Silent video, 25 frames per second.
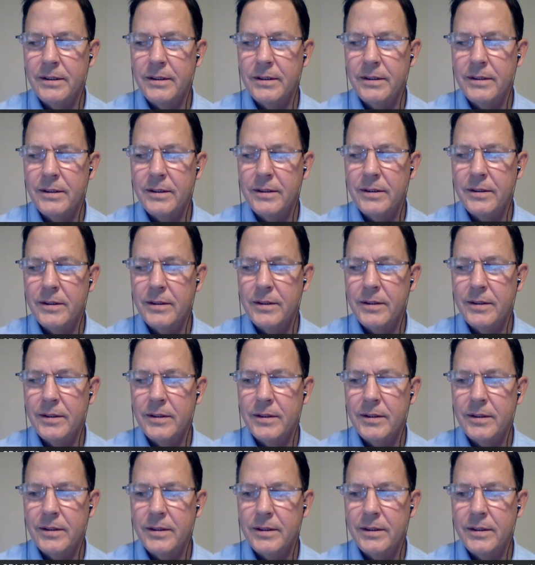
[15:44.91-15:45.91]

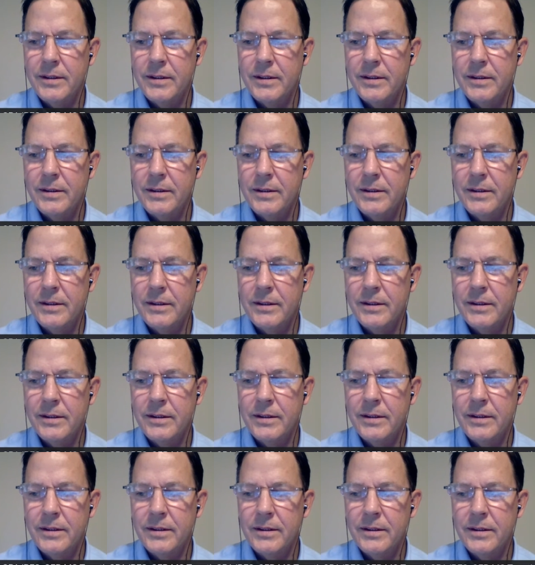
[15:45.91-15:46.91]

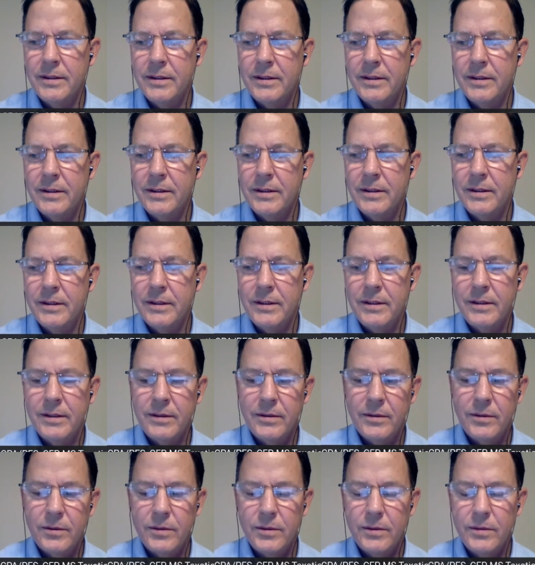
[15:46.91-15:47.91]

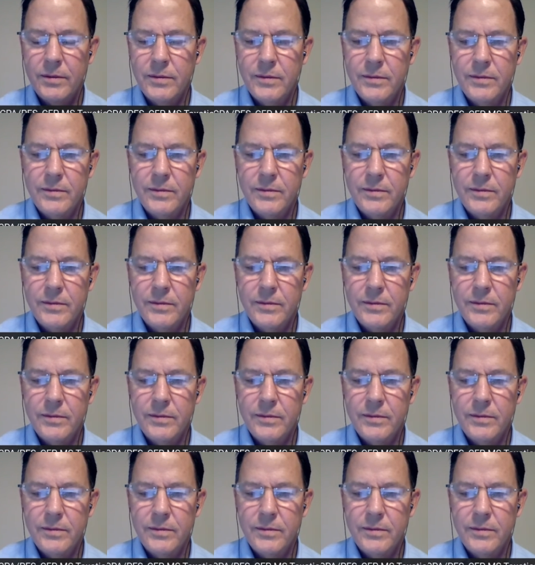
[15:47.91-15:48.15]
This person isn't speaking.